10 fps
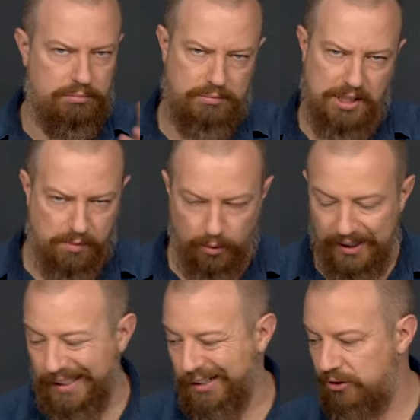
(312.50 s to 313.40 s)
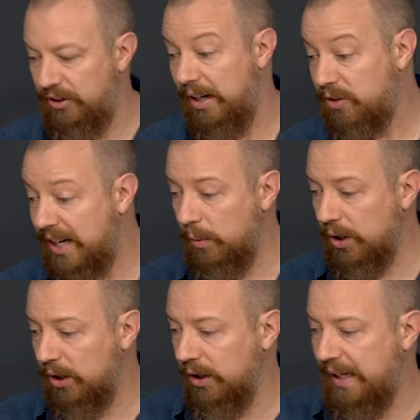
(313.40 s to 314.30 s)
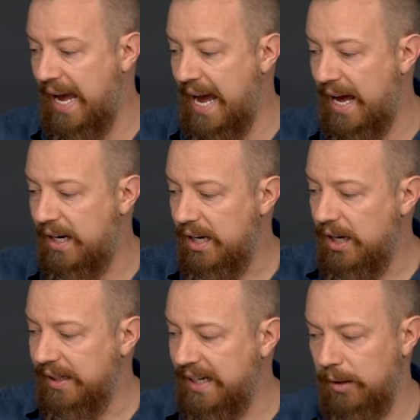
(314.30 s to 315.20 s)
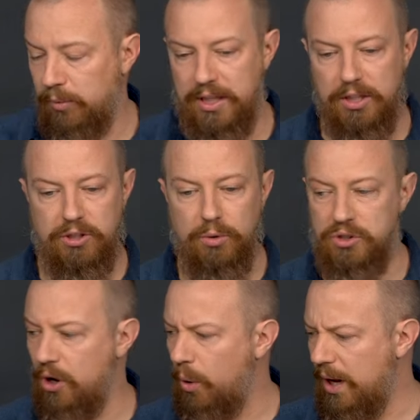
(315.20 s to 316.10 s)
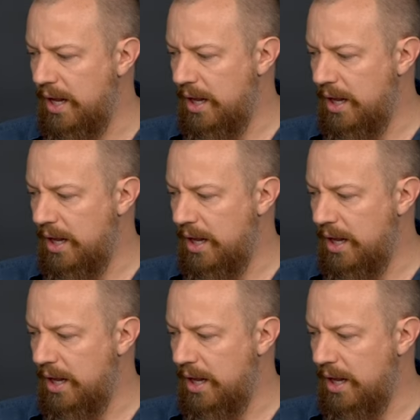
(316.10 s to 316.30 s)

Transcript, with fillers: that's what we're going to get into today. Today, we're going to look at calibrating the two. So,